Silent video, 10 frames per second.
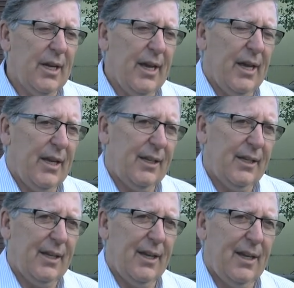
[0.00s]

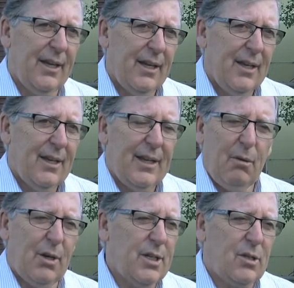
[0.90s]
and yeah,
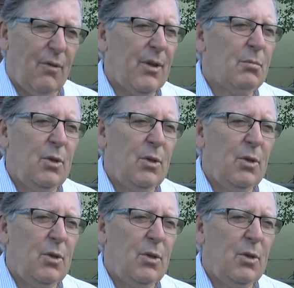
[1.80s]
we're just over the